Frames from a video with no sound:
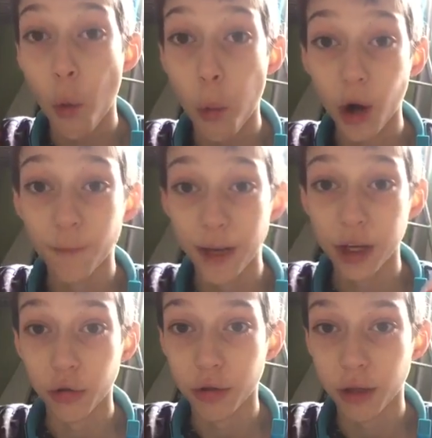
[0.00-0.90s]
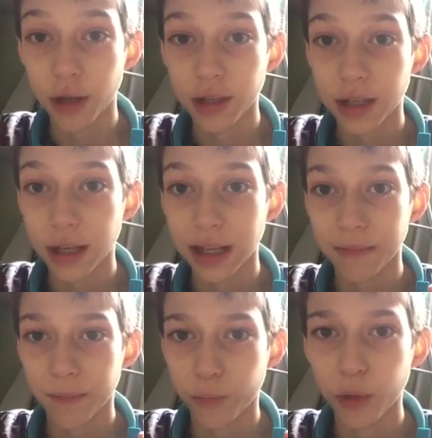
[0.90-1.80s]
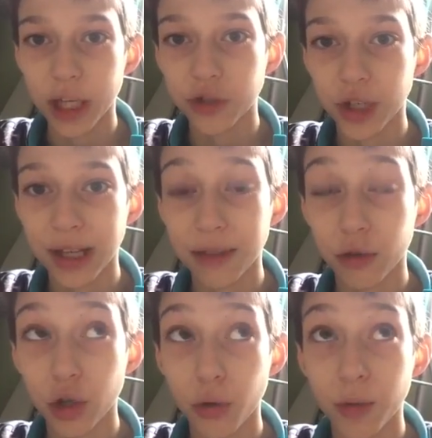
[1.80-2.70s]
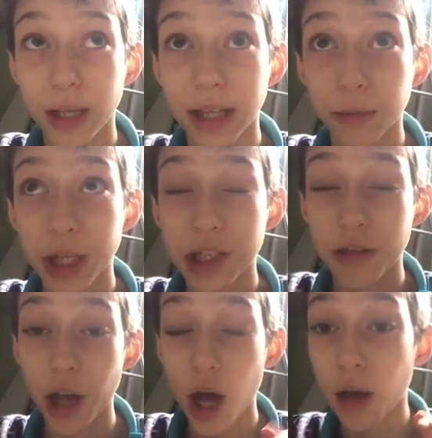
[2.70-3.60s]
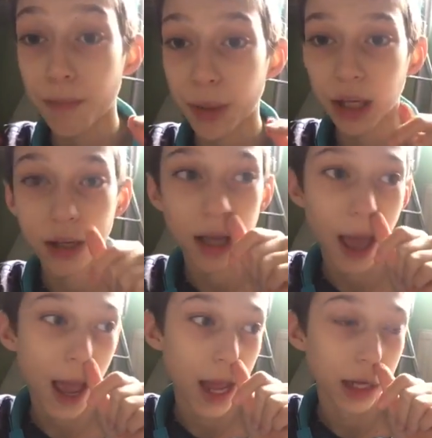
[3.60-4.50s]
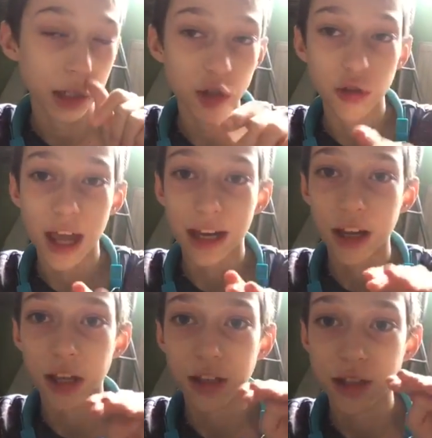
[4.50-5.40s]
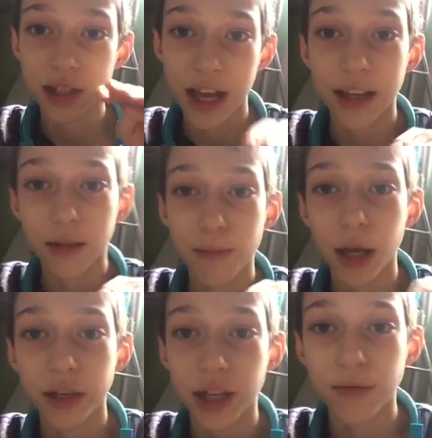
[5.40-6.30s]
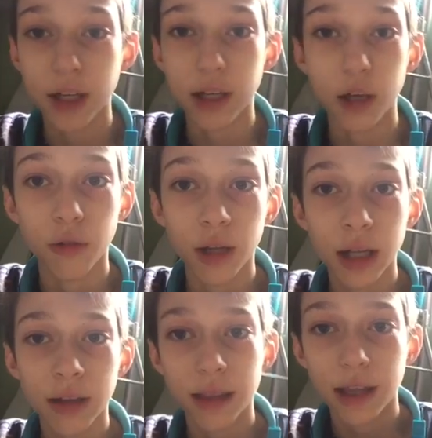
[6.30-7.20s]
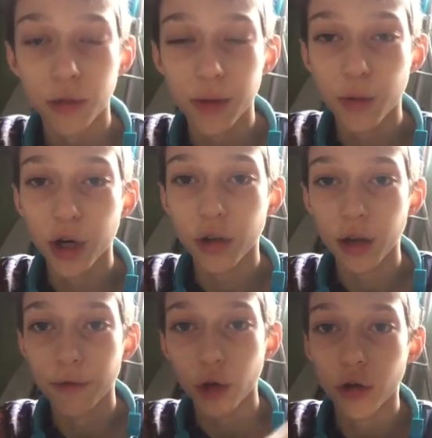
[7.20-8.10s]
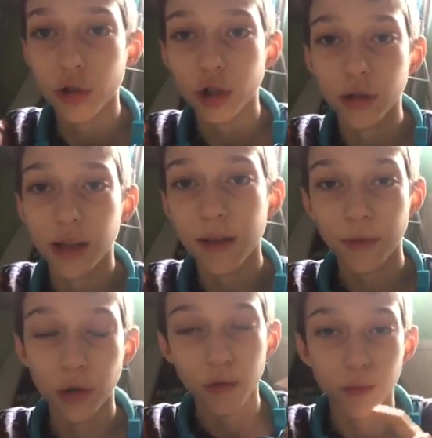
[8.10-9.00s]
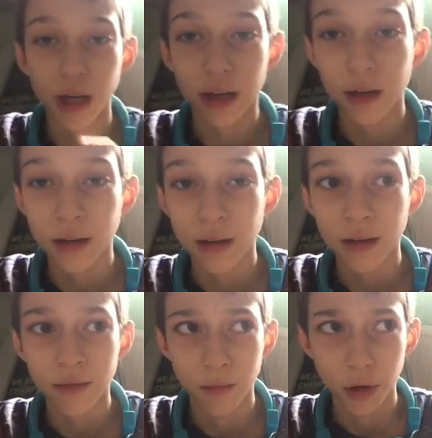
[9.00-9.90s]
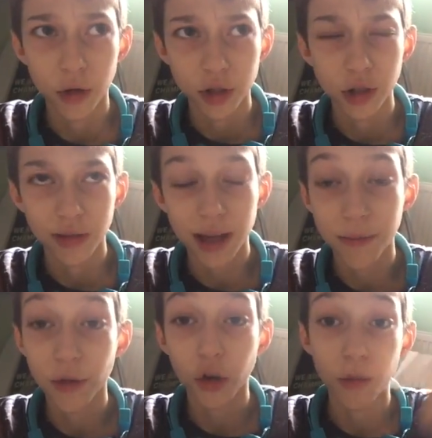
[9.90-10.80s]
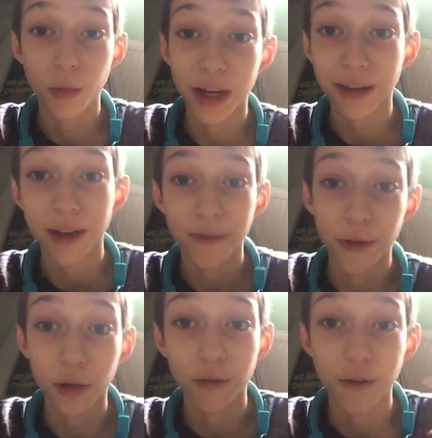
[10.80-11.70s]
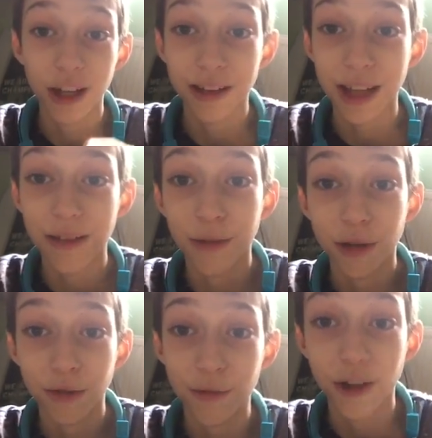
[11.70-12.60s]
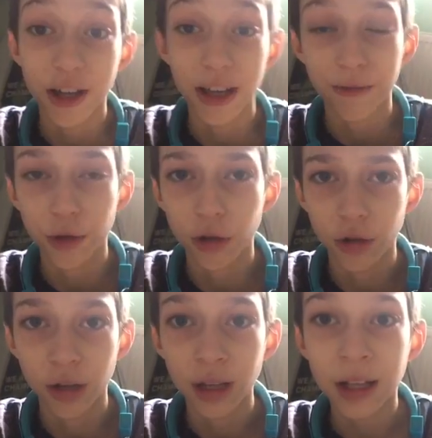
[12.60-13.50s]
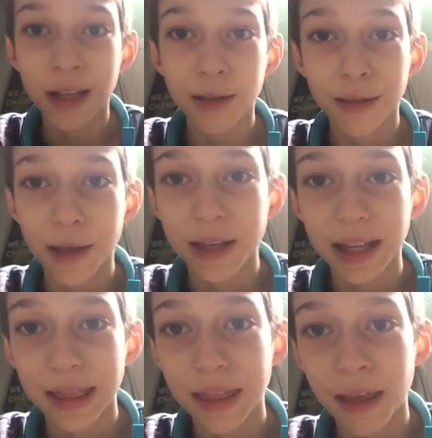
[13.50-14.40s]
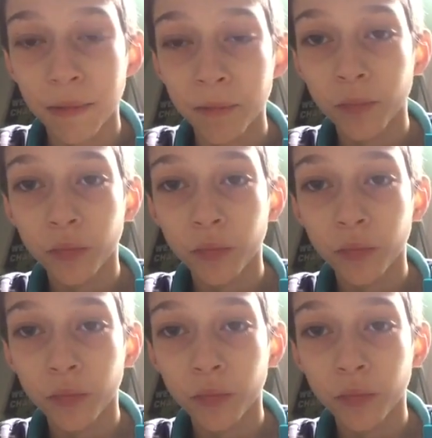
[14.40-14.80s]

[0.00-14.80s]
1 video on Sunday, which is up, and then today's Monday video, then there'll be a vlog on Tuesday, a vlog on Wednesday, a vlog on Thursday, a vlog on Friday, a vlog on Saturday, then